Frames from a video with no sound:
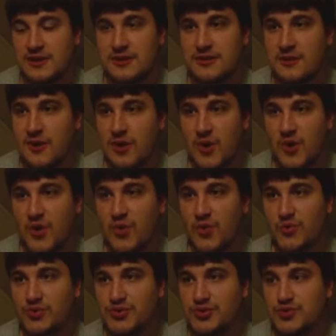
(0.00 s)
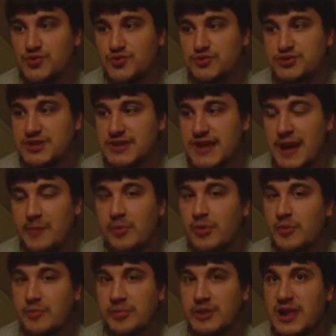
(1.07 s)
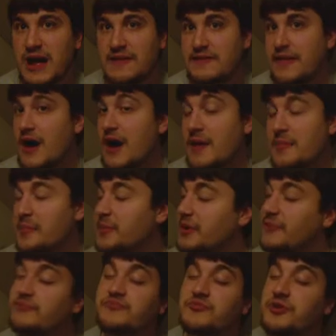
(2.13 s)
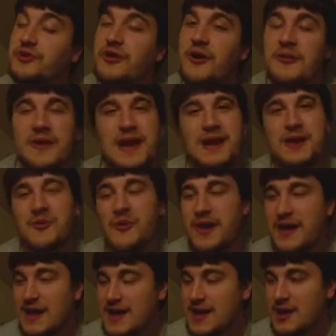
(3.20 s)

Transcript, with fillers: you know, a whole huge elaborate plot line. But, you know, anyway.